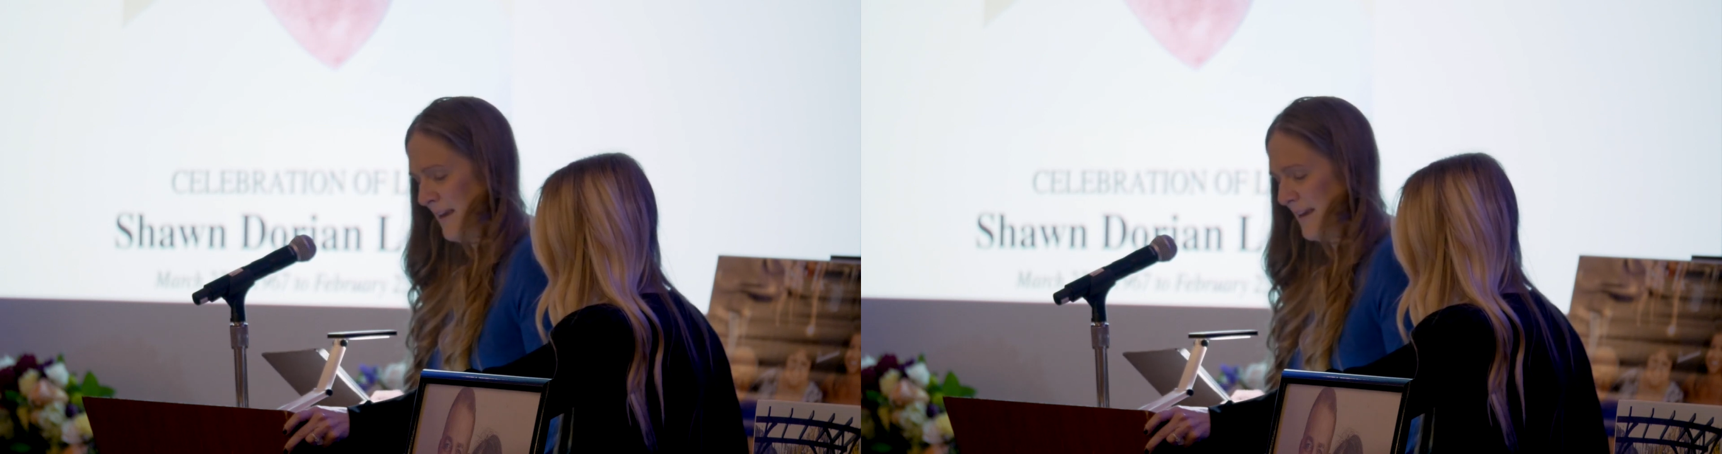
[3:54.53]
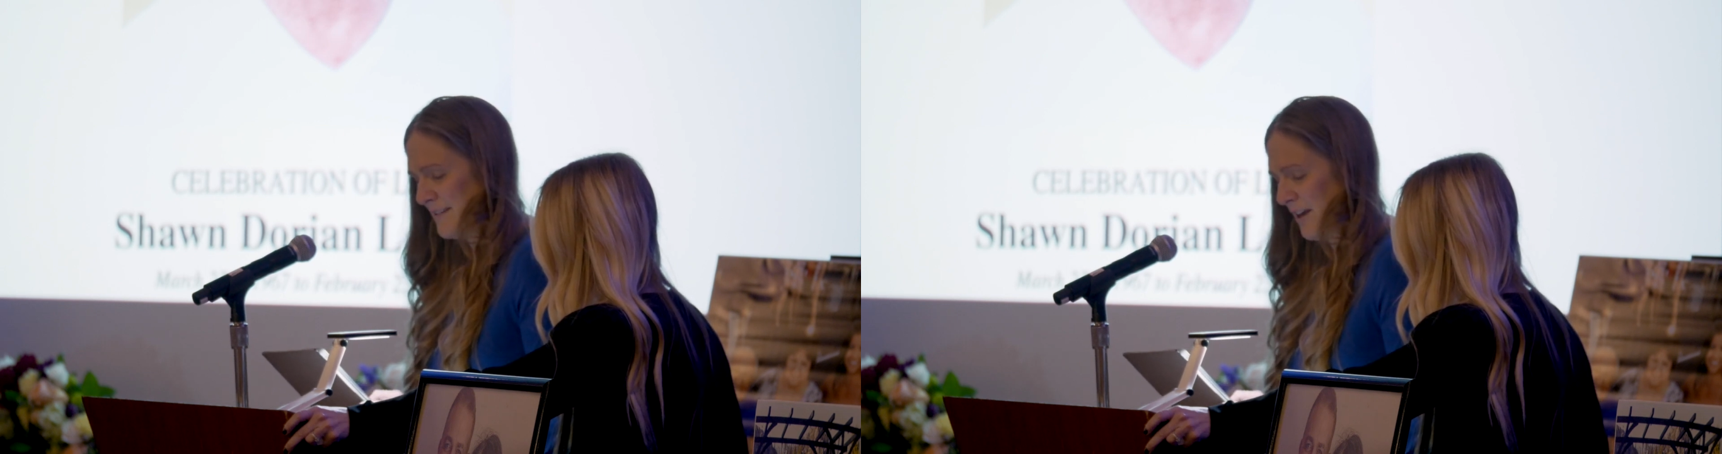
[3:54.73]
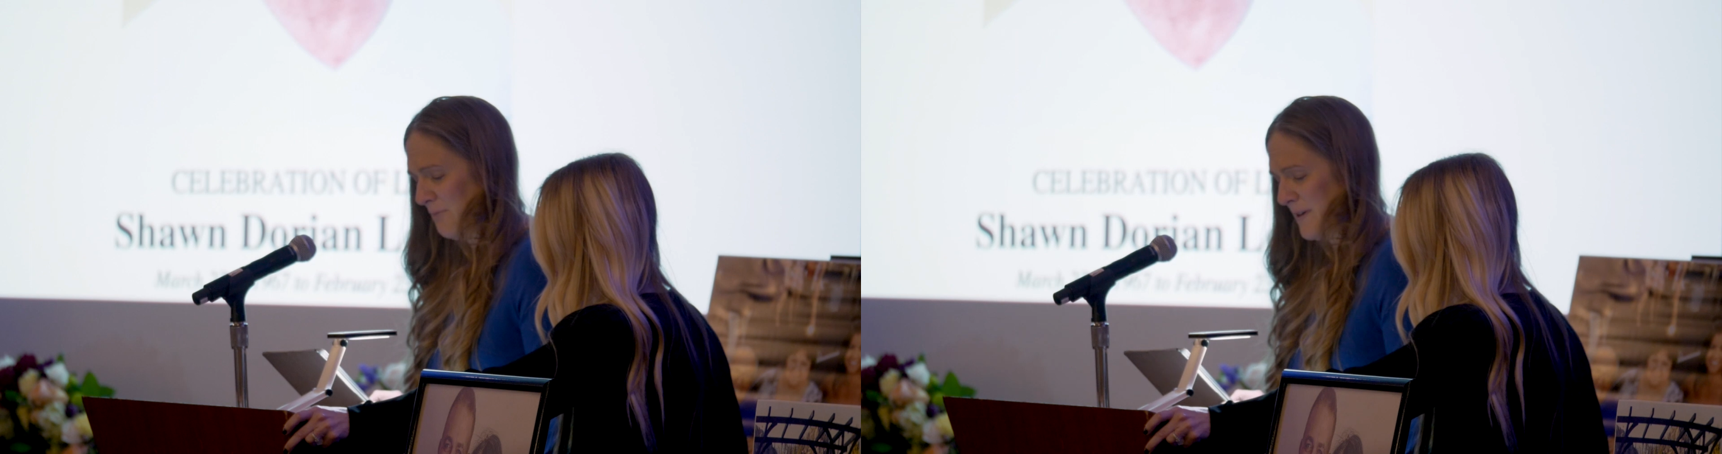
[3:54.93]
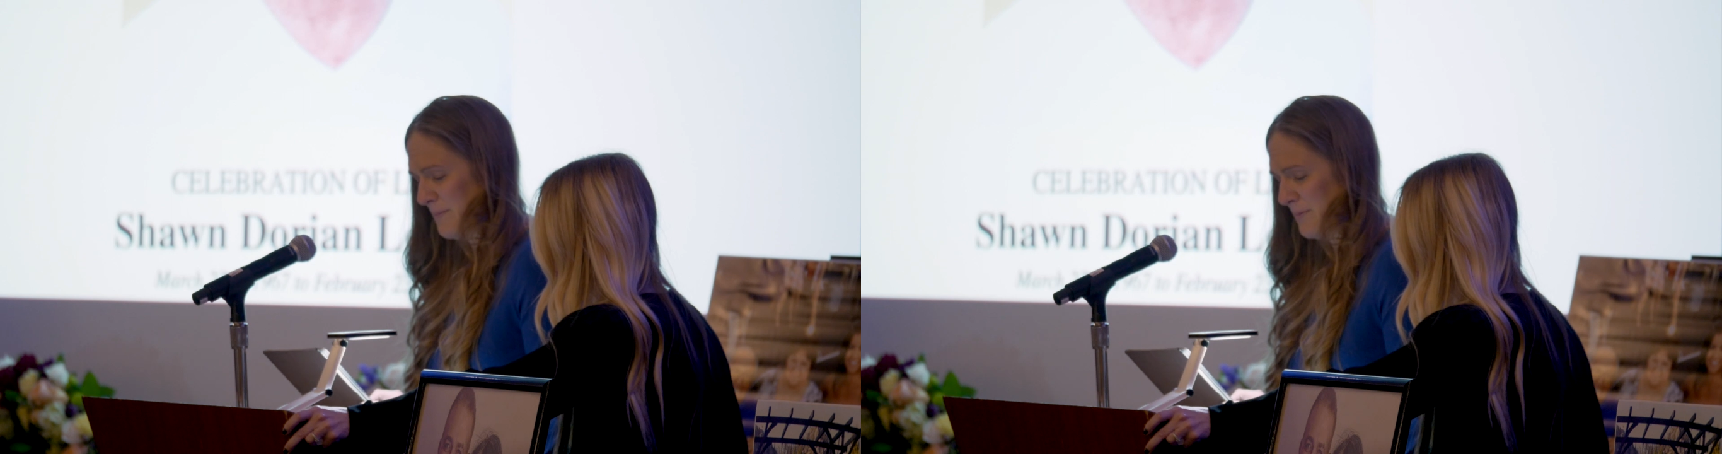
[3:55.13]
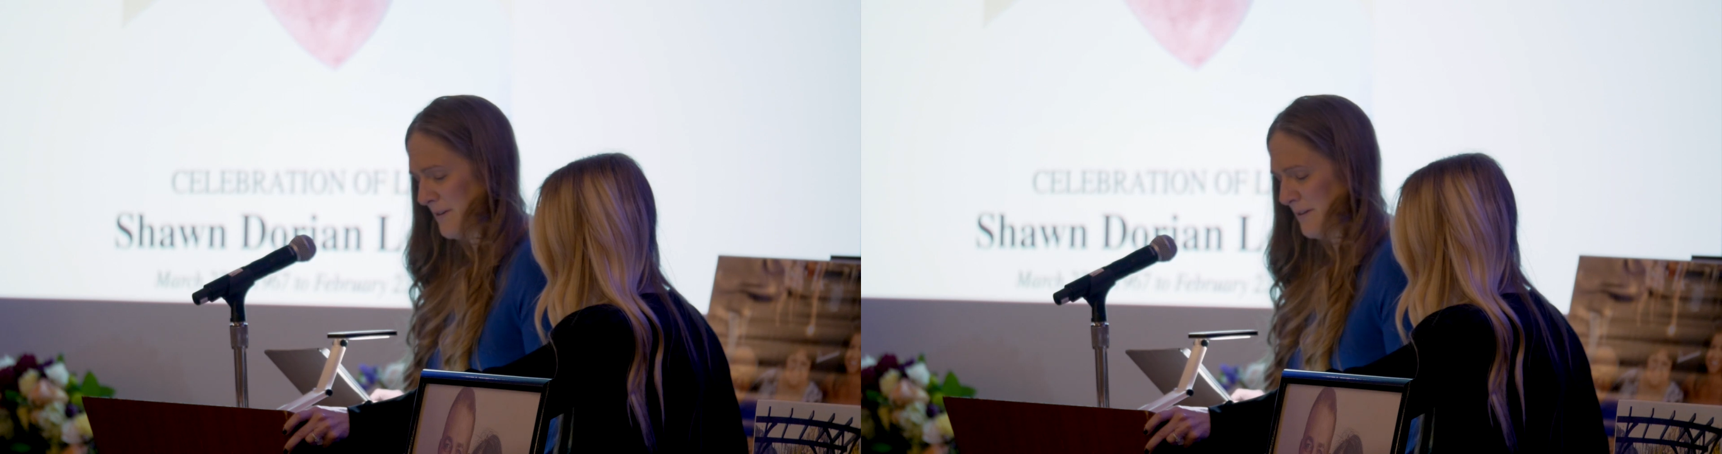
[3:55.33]
He's helped
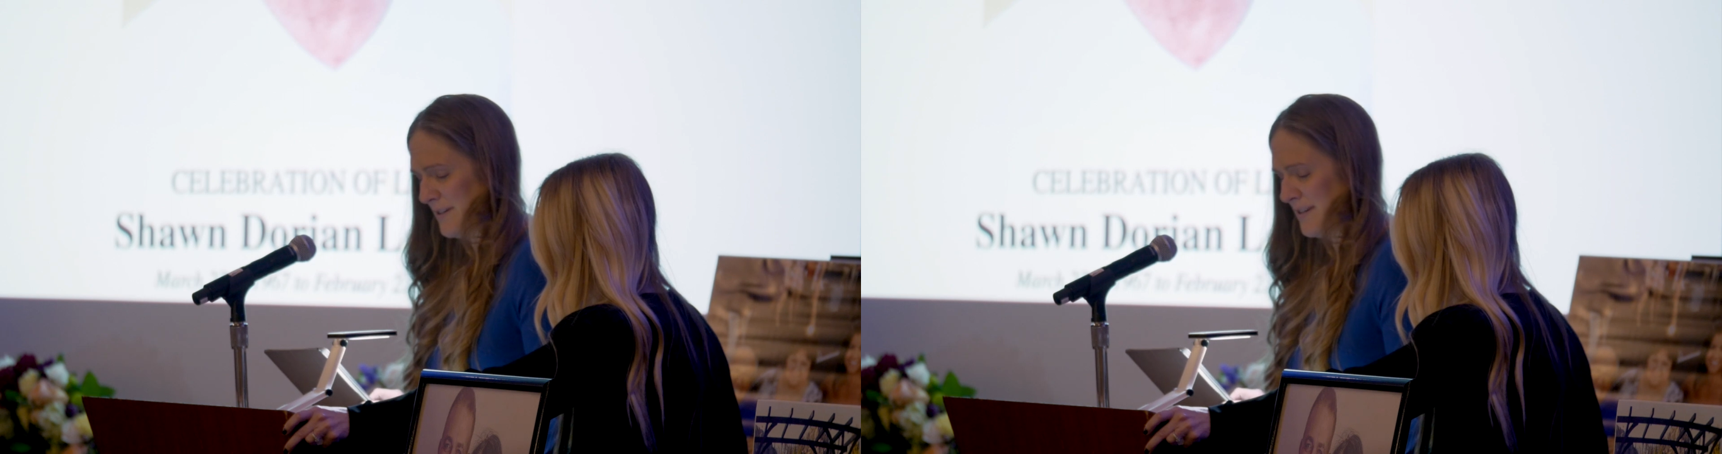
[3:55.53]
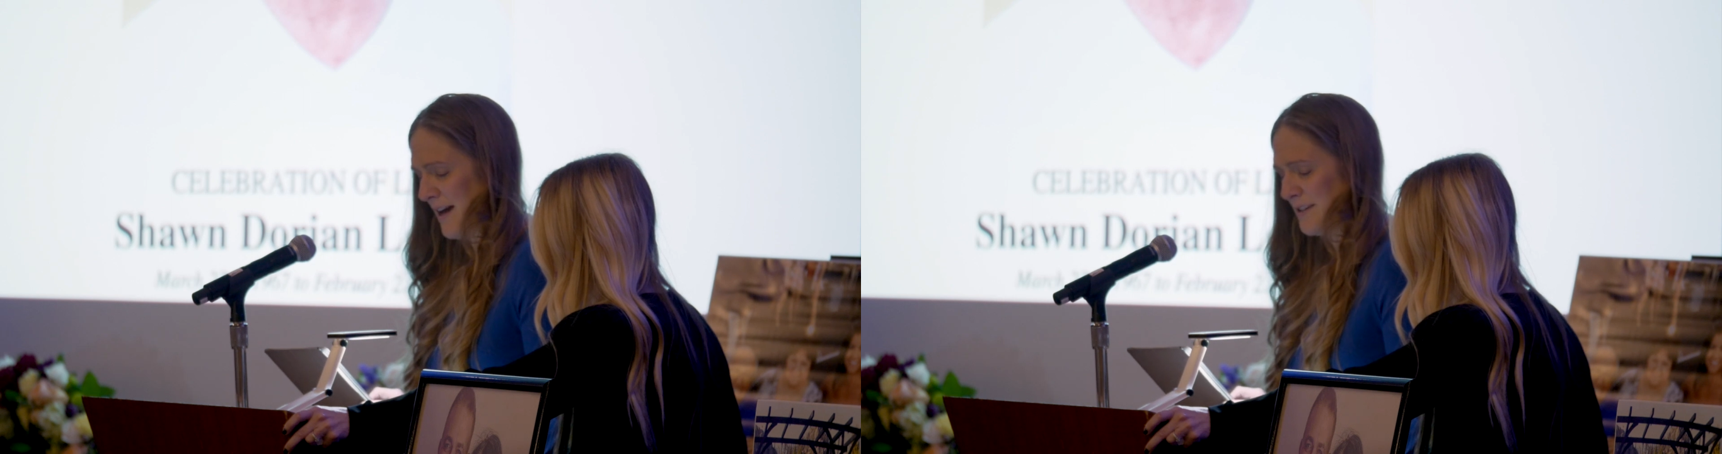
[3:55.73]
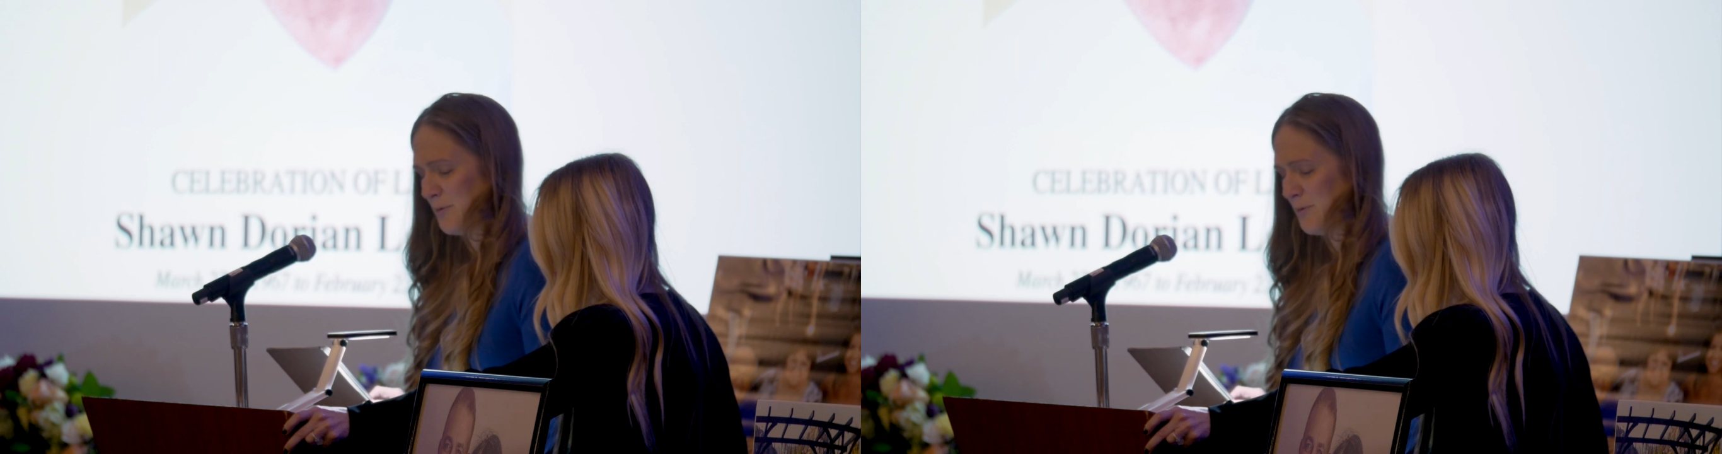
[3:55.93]
people to not